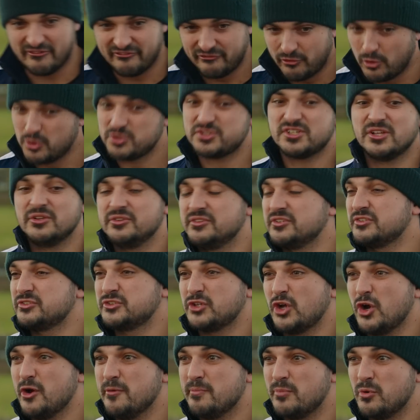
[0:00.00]
a
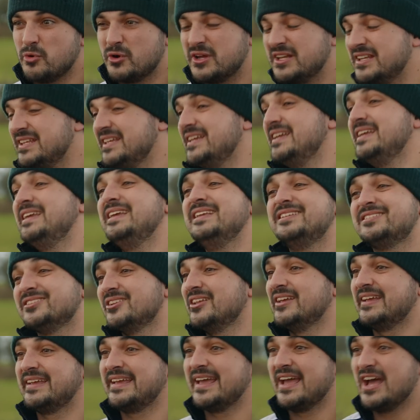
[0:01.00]
four-cylinder turbo can
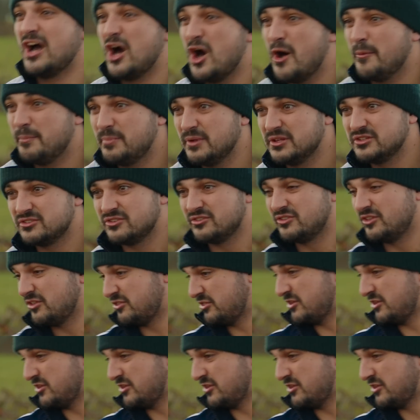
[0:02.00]
easily get up into the